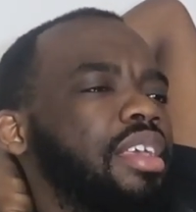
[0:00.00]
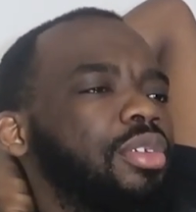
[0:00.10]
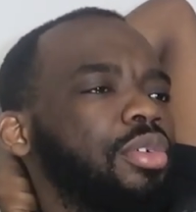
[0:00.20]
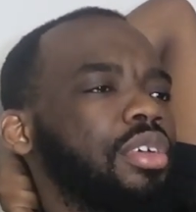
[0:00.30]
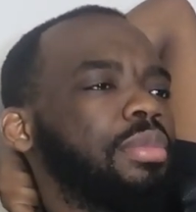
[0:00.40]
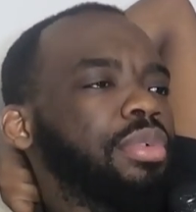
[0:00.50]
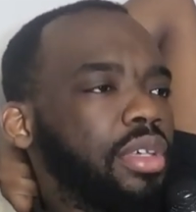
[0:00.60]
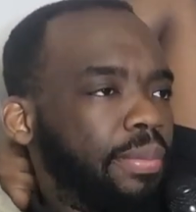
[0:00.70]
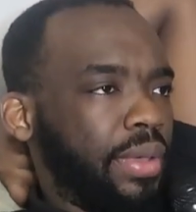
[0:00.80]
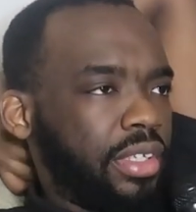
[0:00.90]
you're gonna put
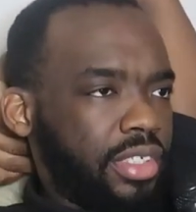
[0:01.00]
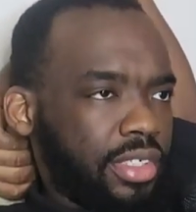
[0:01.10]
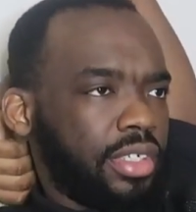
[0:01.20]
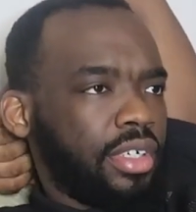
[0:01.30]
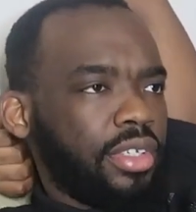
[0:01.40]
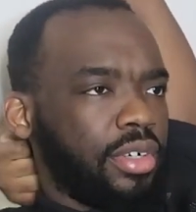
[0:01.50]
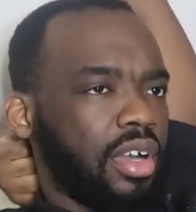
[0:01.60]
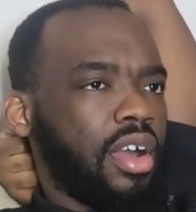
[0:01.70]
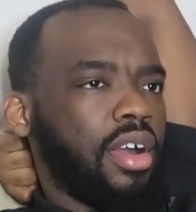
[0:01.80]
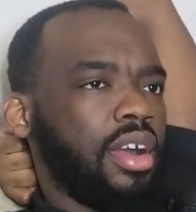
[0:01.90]
your picture, your
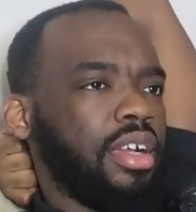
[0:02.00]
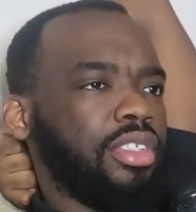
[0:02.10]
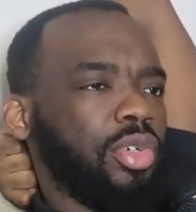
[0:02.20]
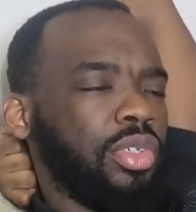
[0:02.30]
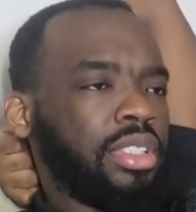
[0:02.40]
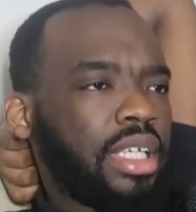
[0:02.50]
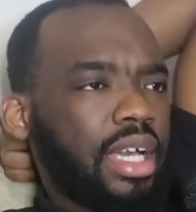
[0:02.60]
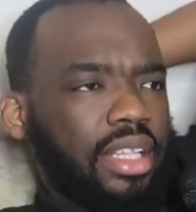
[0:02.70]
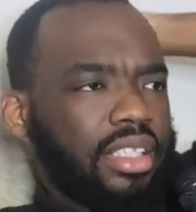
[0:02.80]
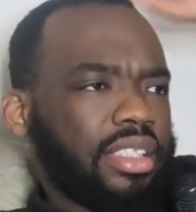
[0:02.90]
car, so is
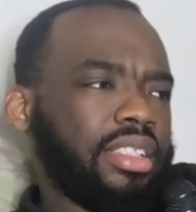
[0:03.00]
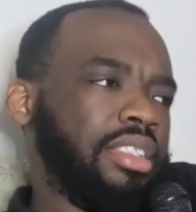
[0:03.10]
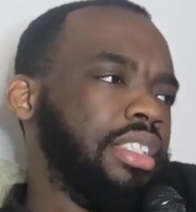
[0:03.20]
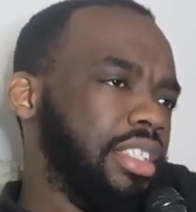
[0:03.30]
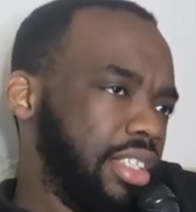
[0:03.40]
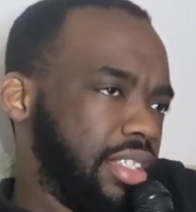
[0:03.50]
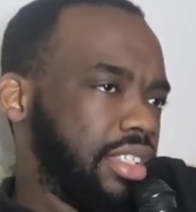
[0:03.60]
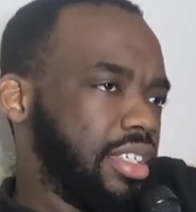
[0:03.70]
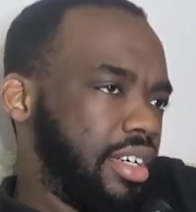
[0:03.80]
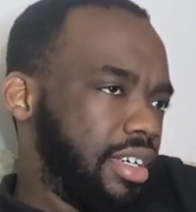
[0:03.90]
that
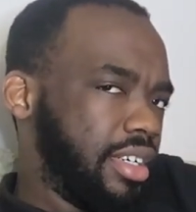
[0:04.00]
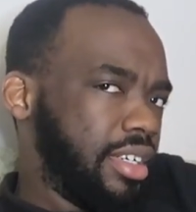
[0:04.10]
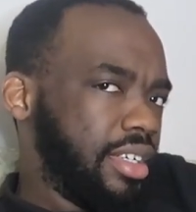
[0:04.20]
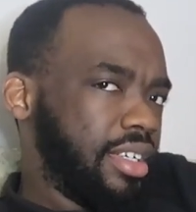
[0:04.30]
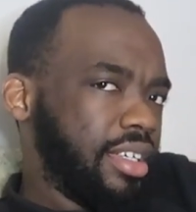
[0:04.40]
Gideon's car?